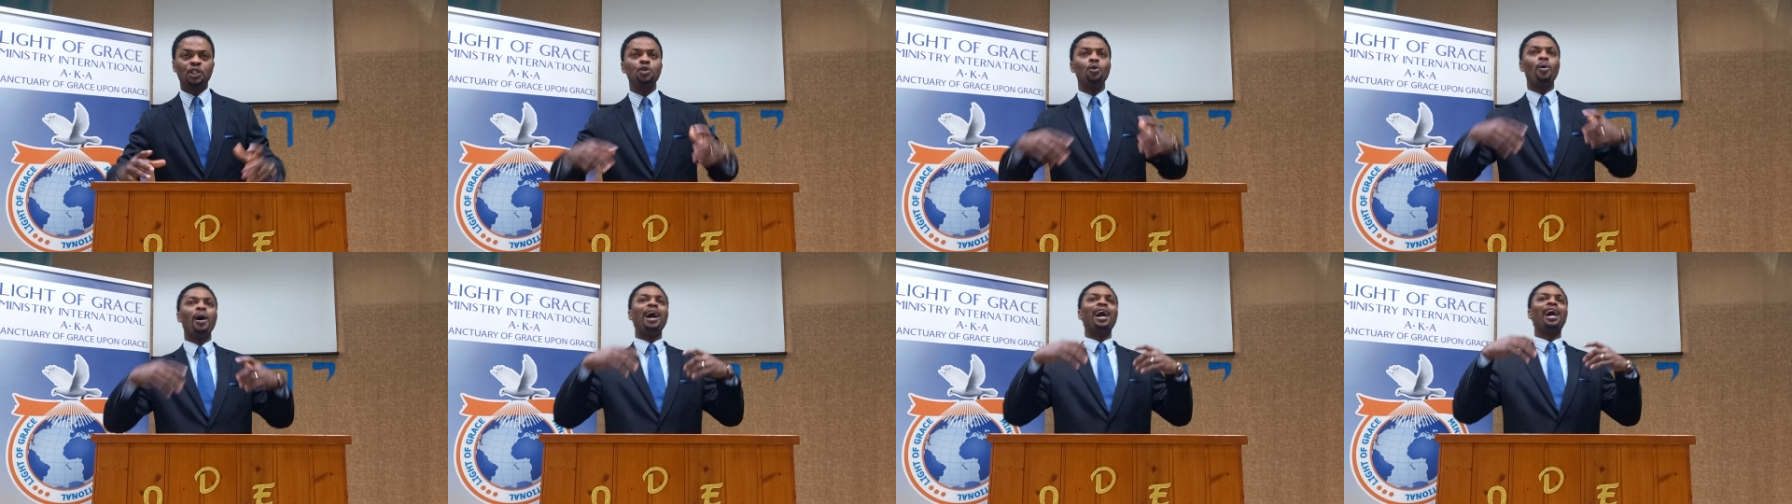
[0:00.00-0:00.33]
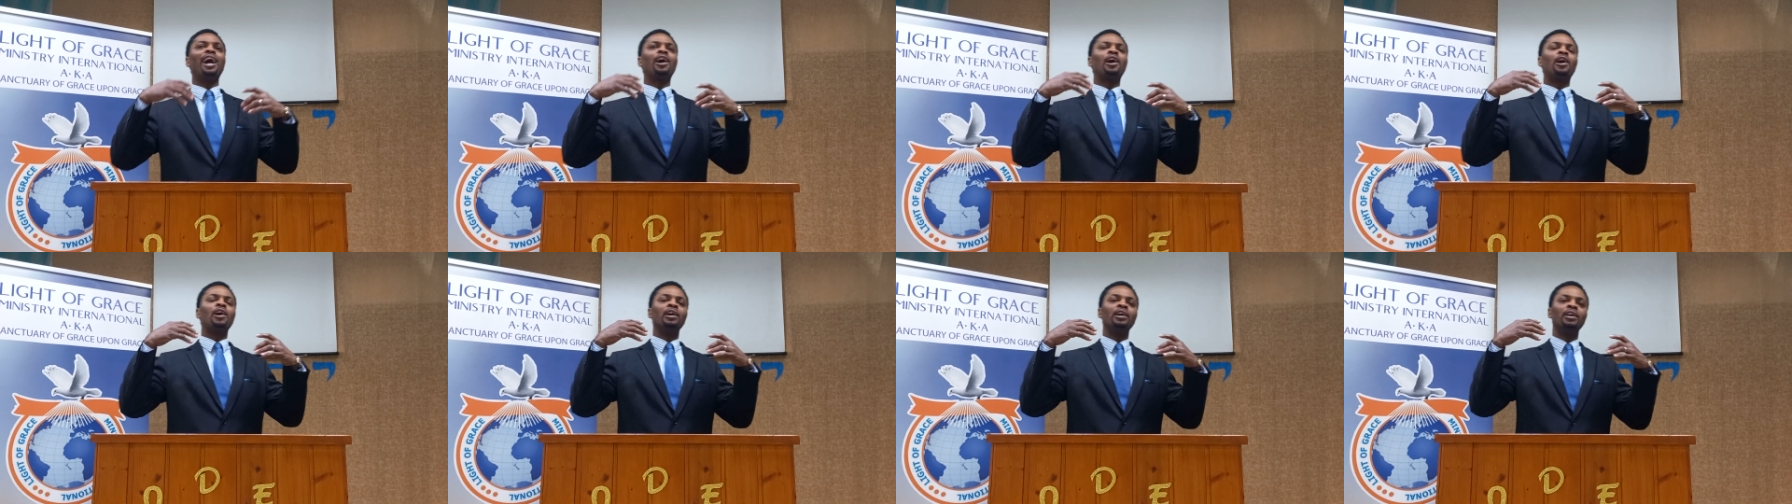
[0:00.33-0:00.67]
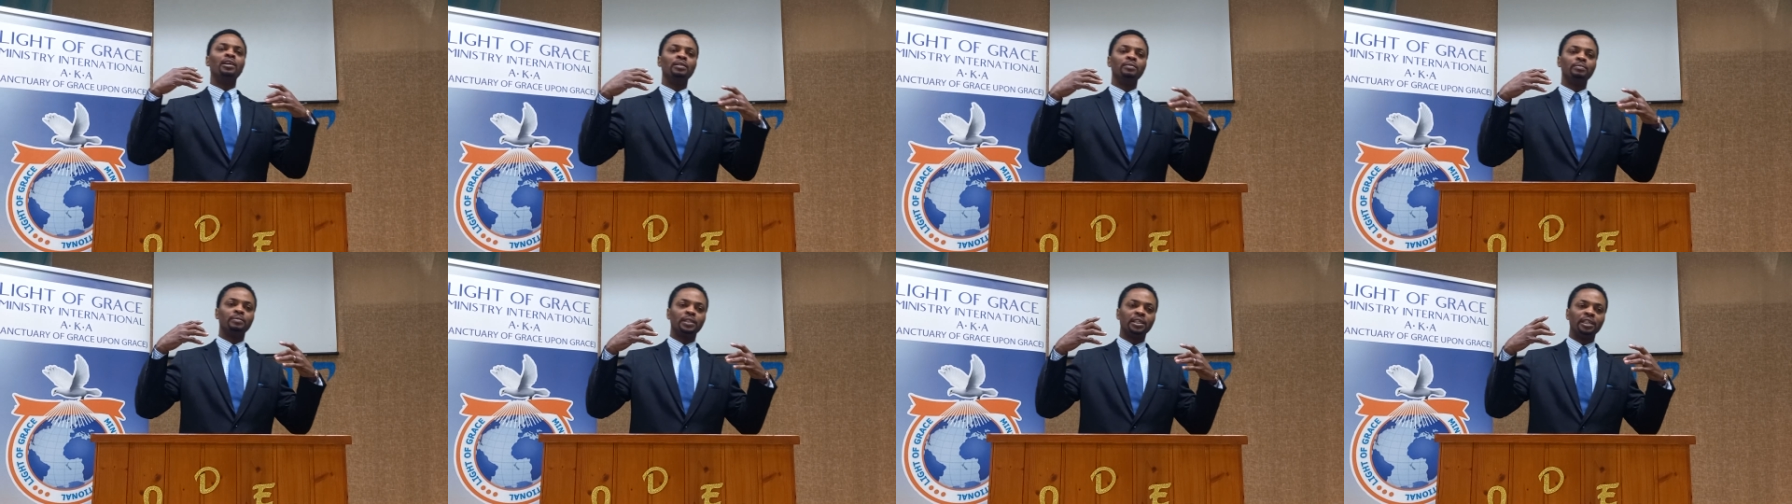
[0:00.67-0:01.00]
you are,
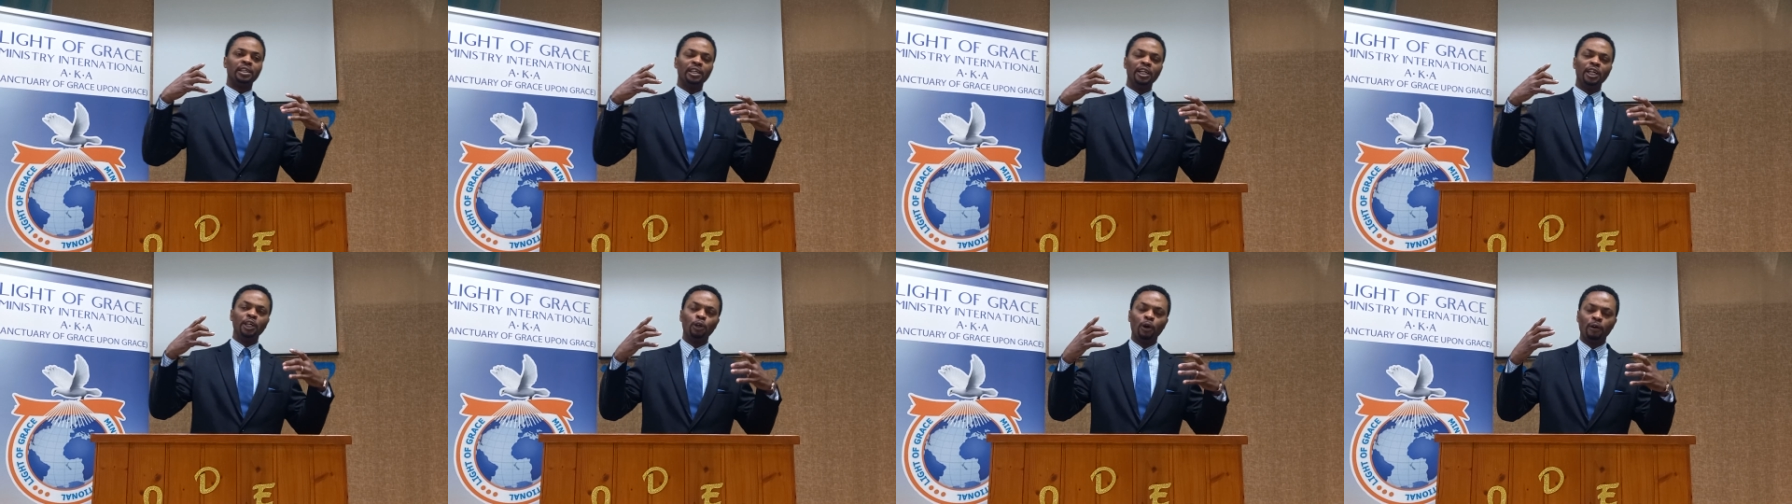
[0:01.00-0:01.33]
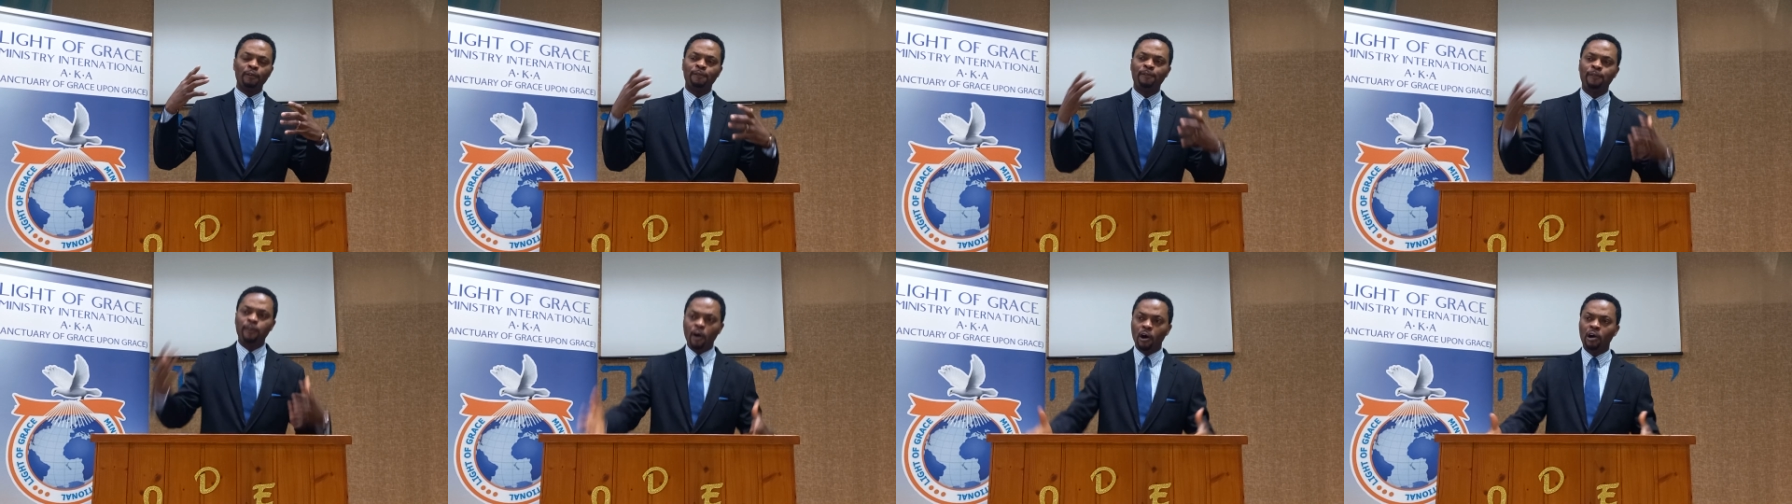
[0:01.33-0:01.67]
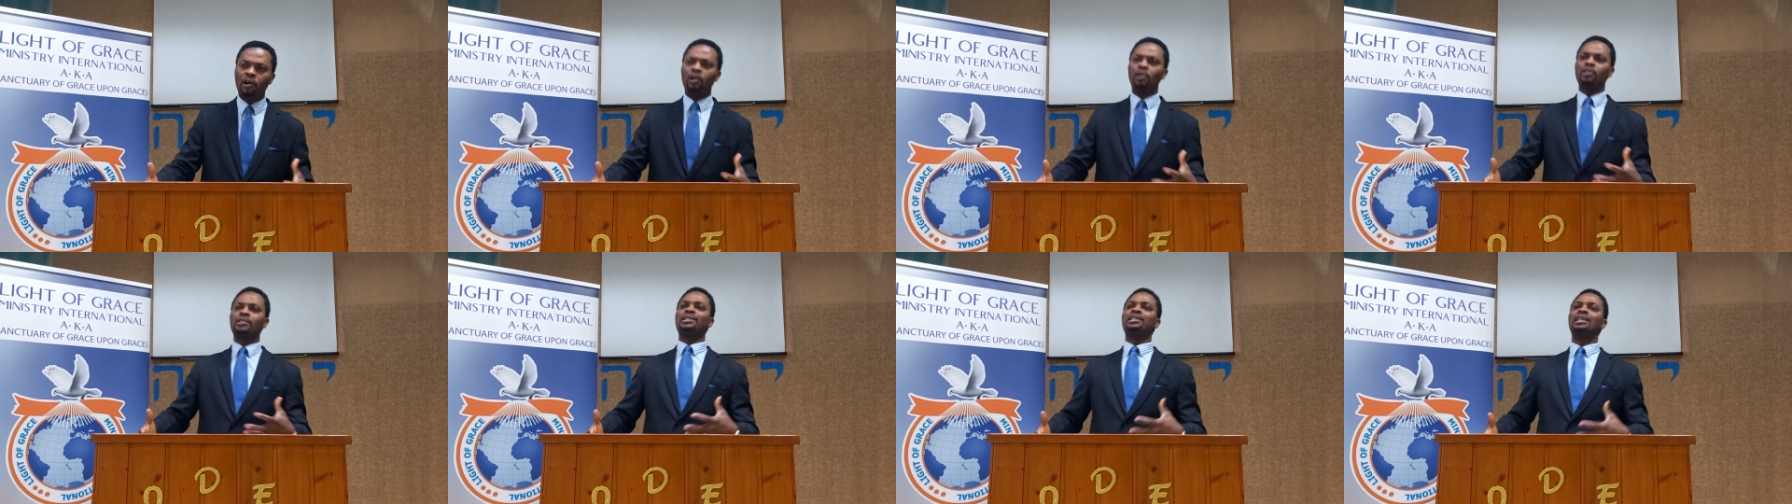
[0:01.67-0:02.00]
you know,
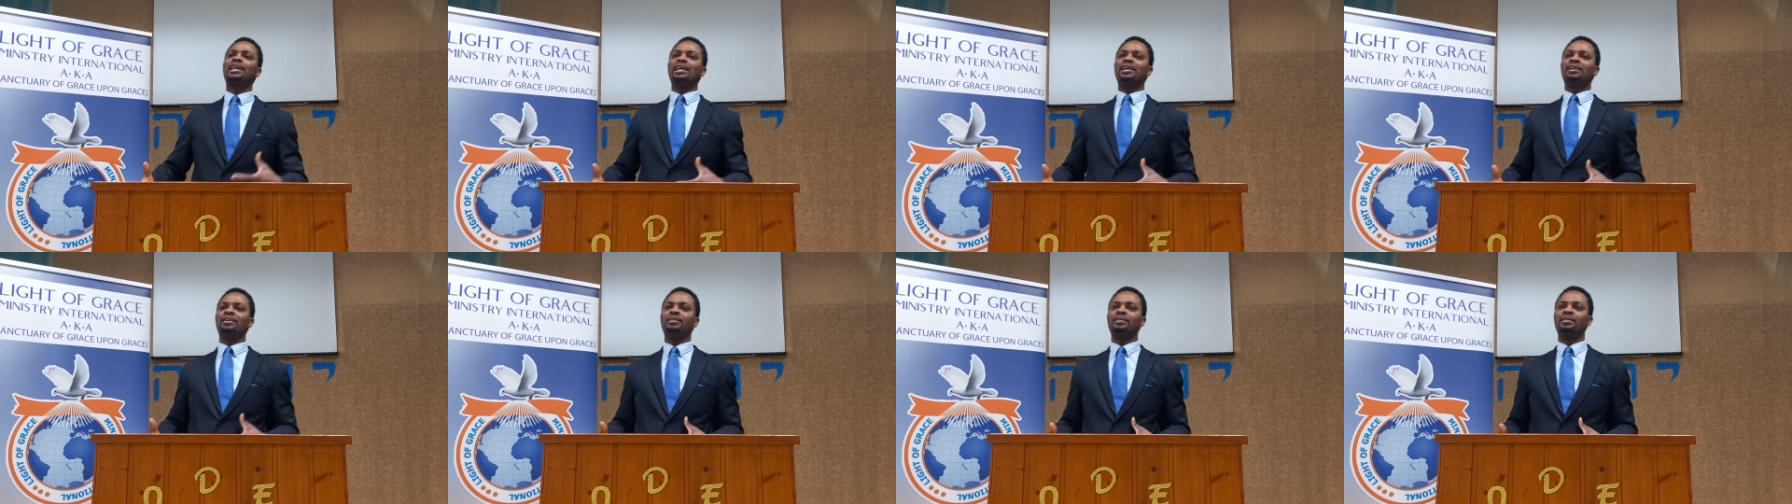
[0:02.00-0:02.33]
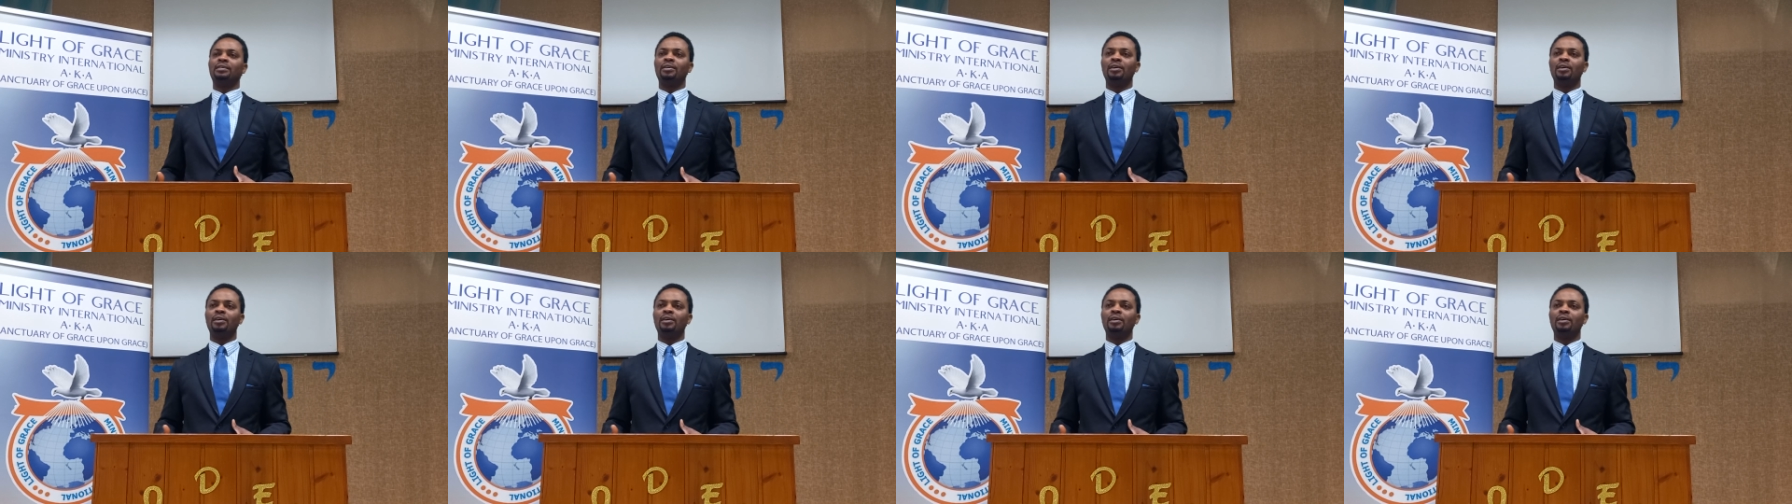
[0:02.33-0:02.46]
focused